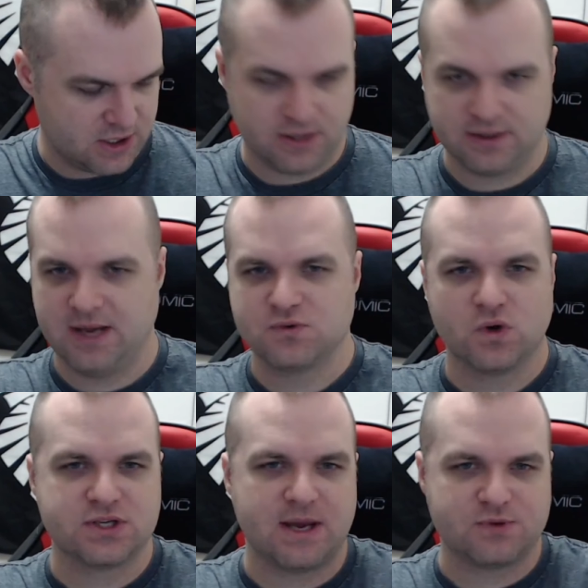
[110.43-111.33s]
Games
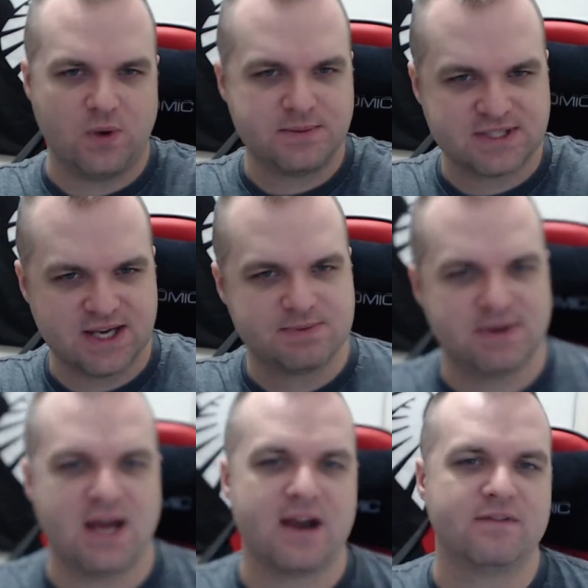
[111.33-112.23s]
Workshop's website's
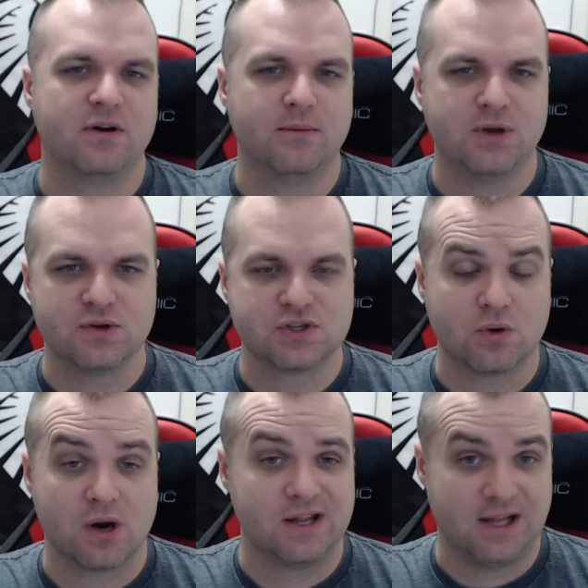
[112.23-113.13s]
been out of them. No
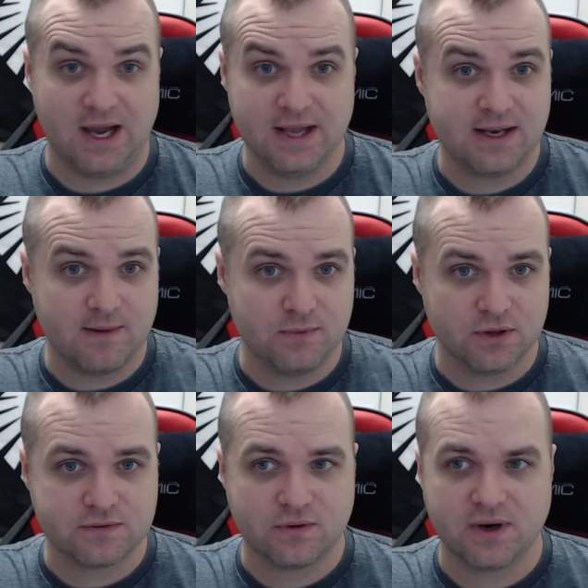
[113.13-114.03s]
store online that I've
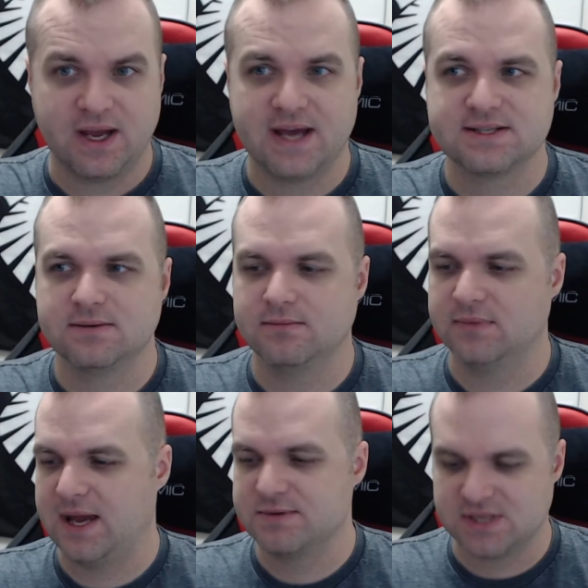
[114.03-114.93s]
looked for has them.
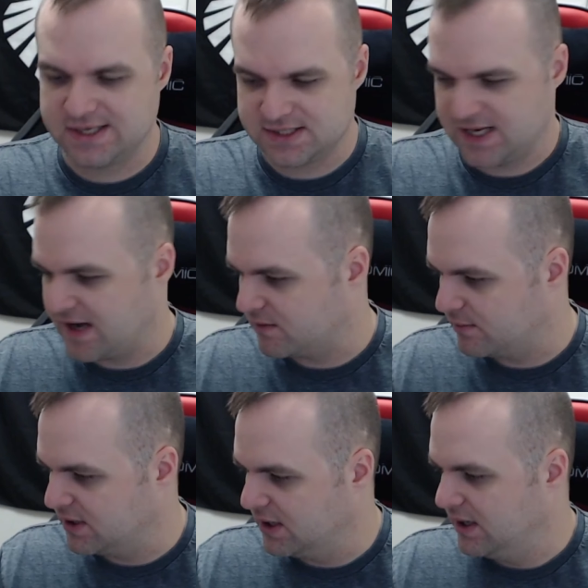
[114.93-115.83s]
Amazon doesn't have
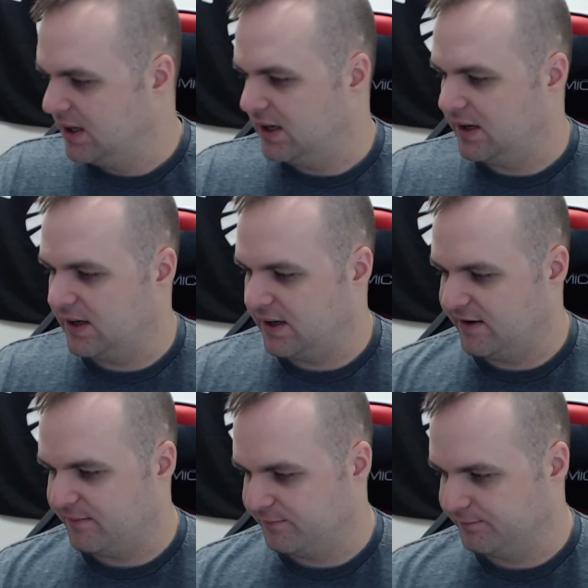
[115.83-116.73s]
them.
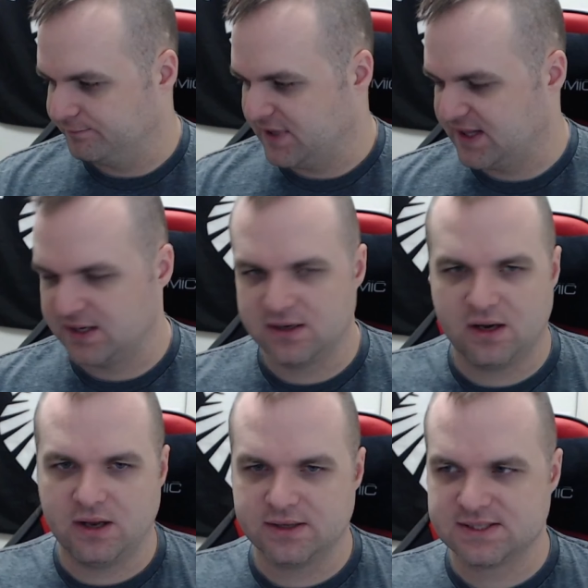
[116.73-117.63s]
And
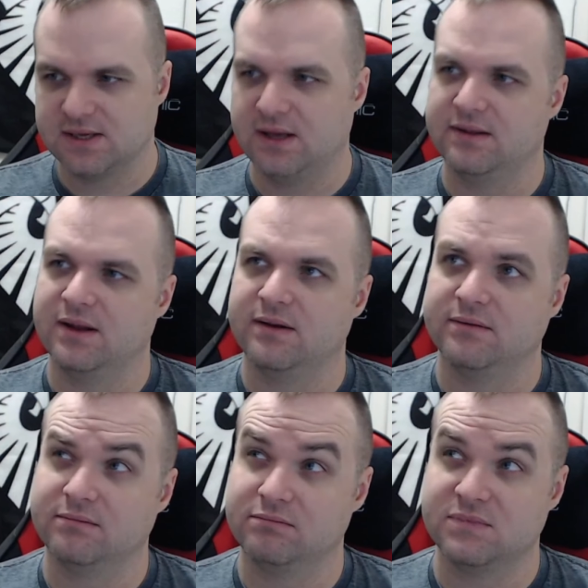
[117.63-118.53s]

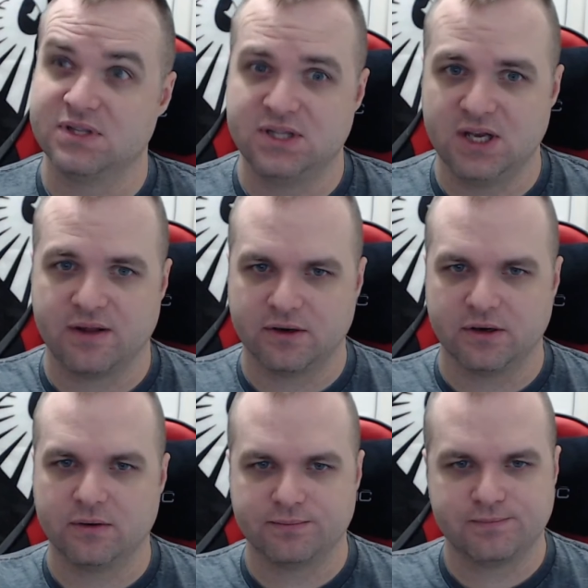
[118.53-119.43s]
then the
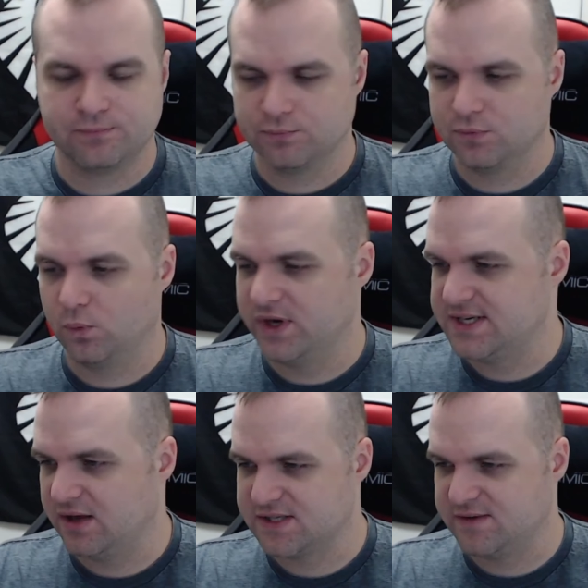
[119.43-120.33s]
other
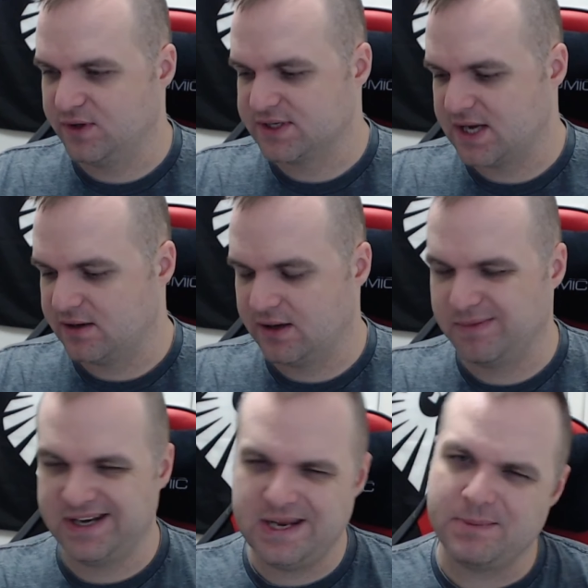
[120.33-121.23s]
retailers I've looked at. I
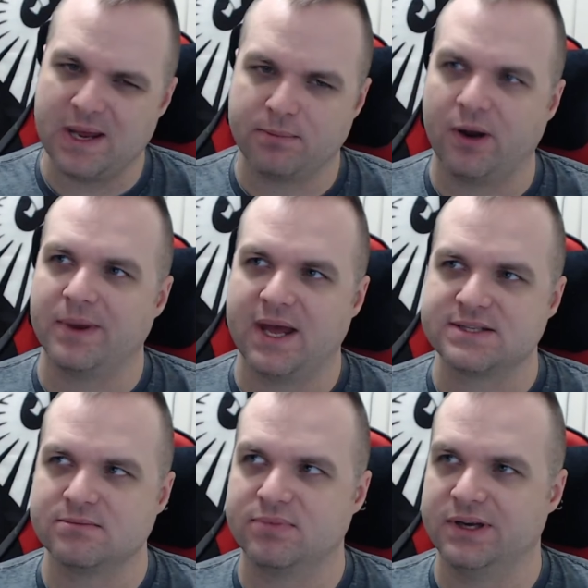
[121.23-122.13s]
mean, eBay probably has
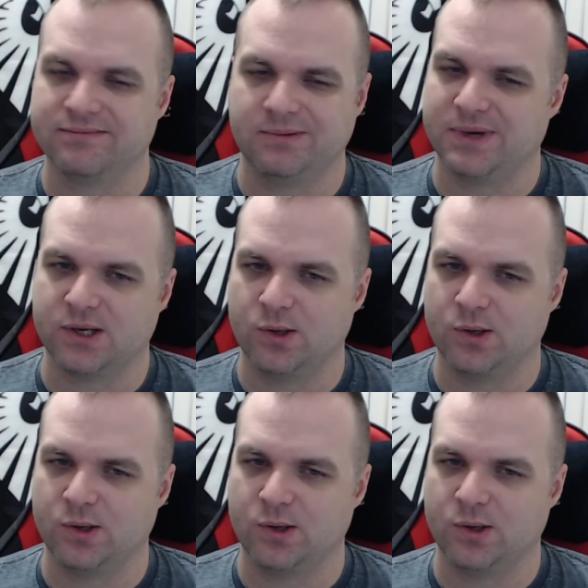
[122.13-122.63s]
them, but I'm not going to go